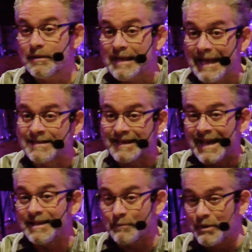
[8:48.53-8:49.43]
that's,
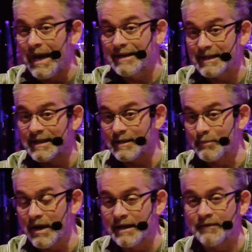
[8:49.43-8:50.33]
again, the blind leading the
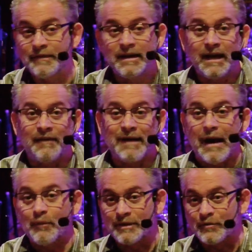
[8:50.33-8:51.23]
blind. If
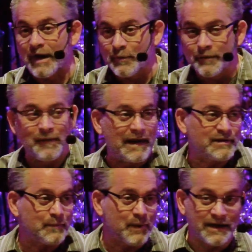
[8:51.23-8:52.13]
I were to try to advise
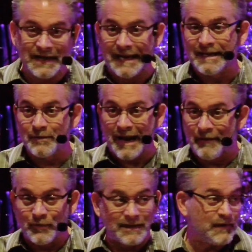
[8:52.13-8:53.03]
somebody, and
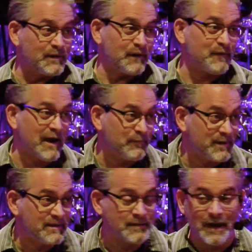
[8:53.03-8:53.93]
I've only lived here 5
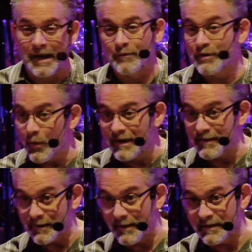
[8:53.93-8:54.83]
minutes, I don't know
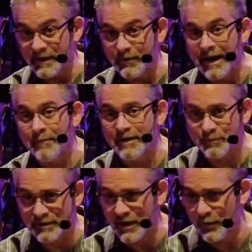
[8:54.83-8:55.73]
anything about the area, how am I
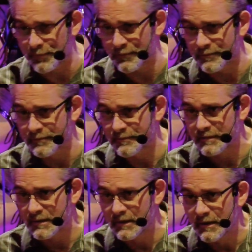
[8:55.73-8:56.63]
supposed to help you?
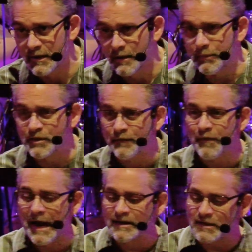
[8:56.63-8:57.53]
But you
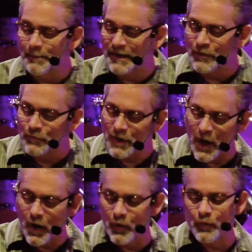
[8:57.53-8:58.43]
find somebody who
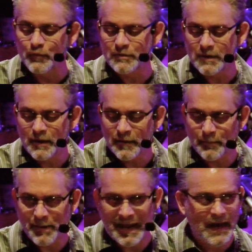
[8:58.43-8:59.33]
knows the
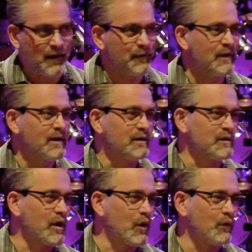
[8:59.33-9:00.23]
path,
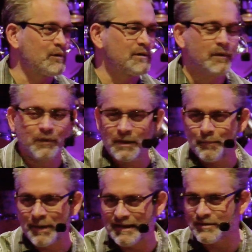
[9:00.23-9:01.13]
knows where the
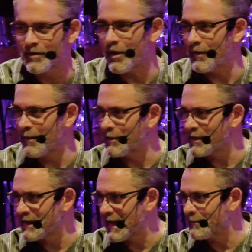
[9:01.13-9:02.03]
pits are and where
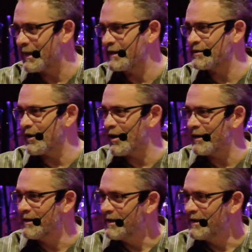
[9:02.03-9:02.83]
the landmines are,